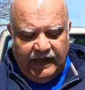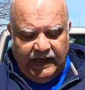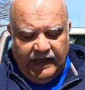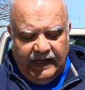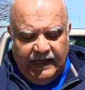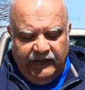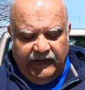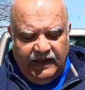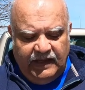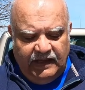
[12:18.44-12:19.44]
And
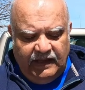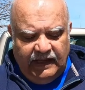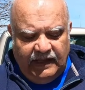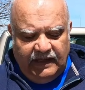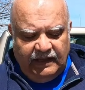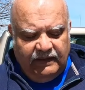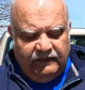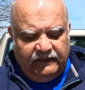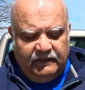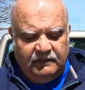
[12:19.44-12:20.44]
then it
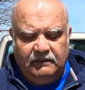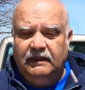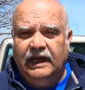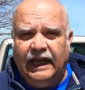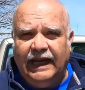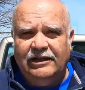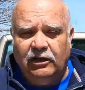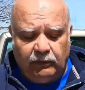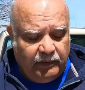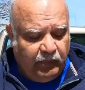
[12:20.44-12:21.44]
has
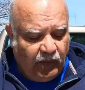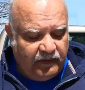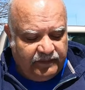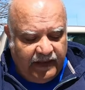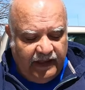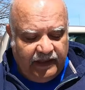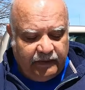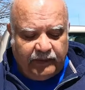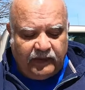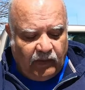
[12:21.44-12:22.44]
annual report
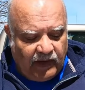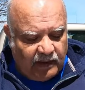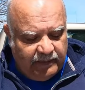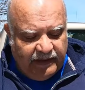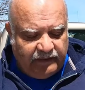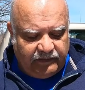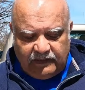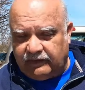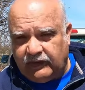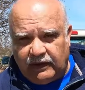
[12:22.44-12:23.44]
filing requirements,
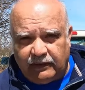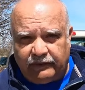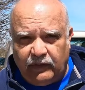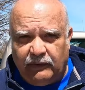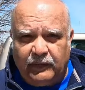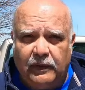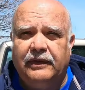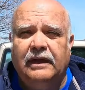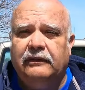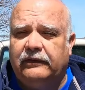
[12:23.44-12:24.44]
etc., so
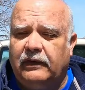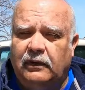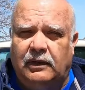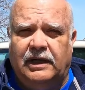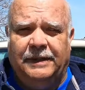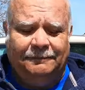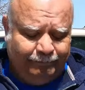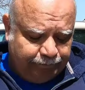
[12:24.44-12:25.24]
forth, and so on.